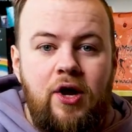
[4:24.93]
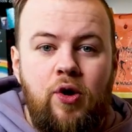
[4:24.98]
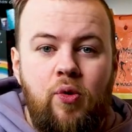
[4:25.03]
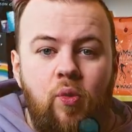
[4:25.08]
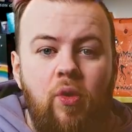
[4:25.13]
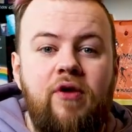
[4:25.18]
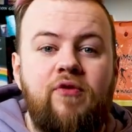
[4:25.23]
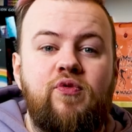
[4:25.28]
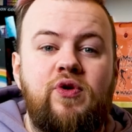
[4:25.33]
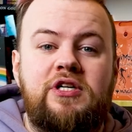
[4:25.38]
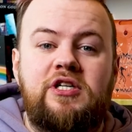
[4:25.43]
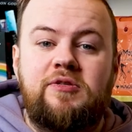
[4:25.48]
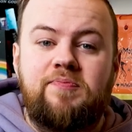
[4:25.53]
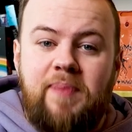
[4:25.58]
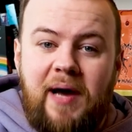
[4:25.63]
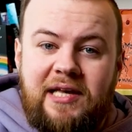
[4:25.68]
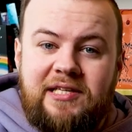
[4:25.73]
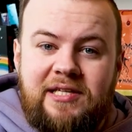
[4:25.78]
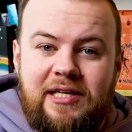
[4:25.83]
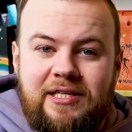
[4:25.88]
one of which is
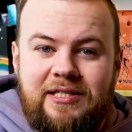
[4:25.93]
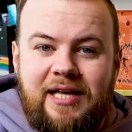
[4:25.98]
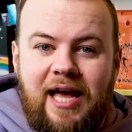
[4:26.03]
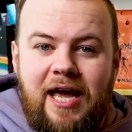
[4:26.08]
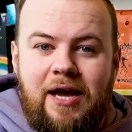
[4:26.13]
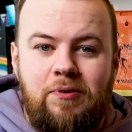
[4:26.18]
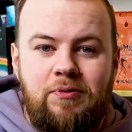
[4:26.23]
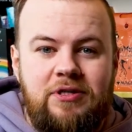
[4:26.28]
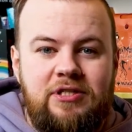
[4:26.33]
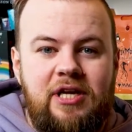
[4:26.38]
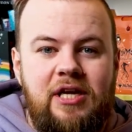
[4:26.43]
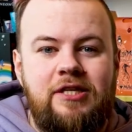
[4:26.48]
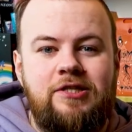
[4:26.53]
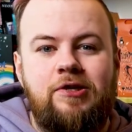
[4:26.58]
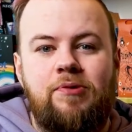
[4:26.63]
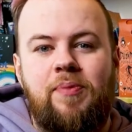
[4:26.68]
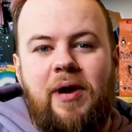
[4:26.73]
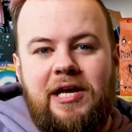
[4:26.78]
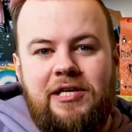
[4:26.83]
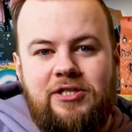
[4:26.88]
Basilisk Gate, which says
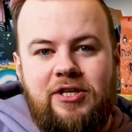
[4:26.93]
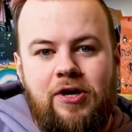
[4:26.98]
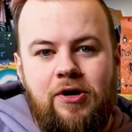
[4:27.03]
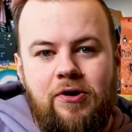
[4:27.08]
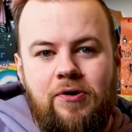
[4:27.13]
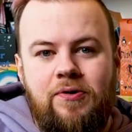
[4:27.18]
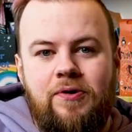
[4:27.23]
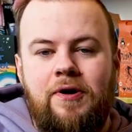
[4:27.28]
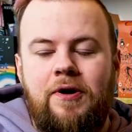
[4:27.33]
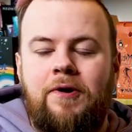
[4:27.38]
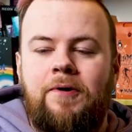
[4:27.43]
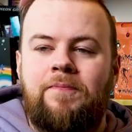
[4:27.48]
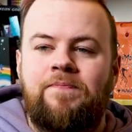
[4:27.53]
you pay 2